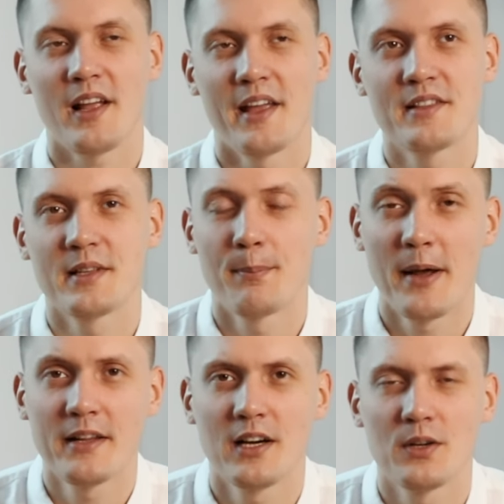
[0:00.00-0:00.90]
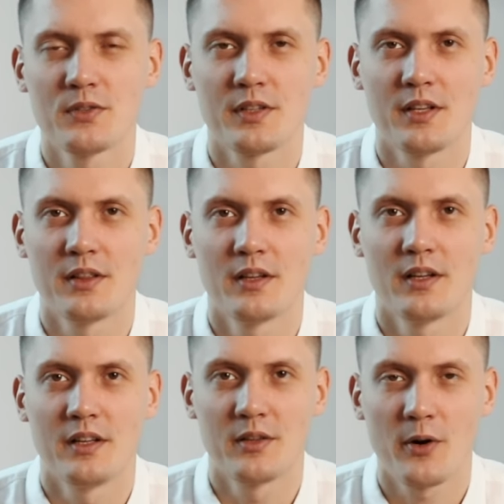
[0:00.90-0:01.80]
it's a penthouse
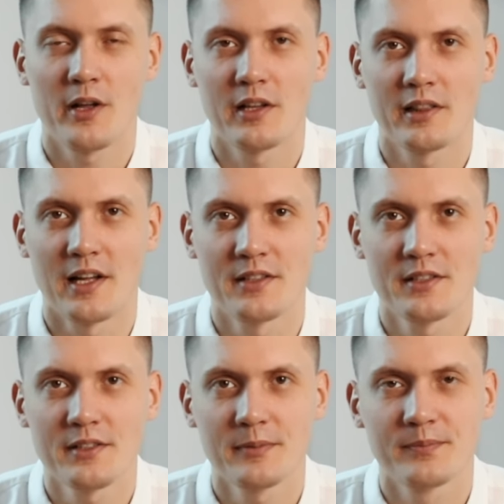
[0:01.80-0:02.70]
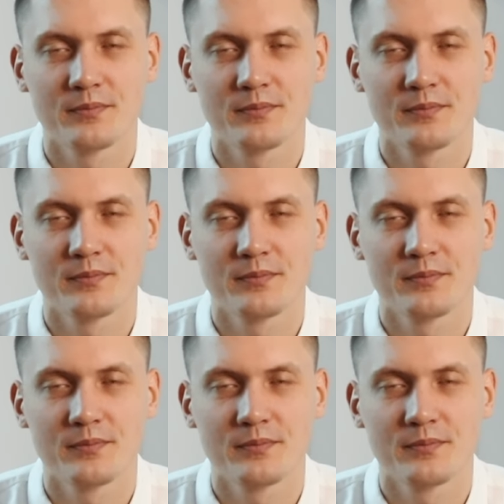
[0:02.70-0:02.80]
in Royal Atlantis.